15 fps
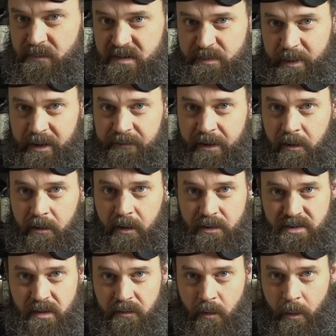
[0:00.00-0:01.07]
Smell of alcohol
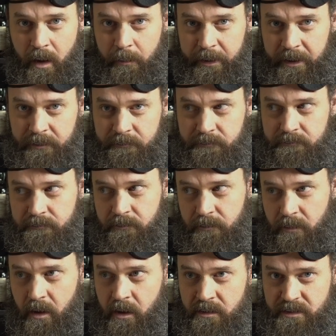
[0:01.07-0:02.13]
is overwhelming.
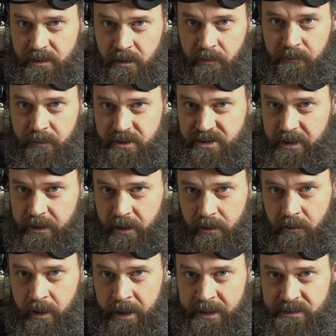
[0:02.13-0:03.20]
Also, freshly cut
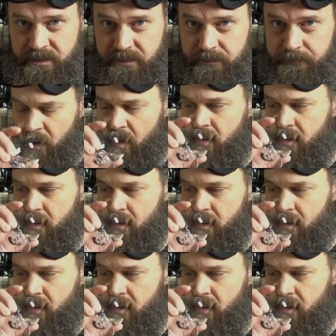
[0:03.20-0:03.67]
grass.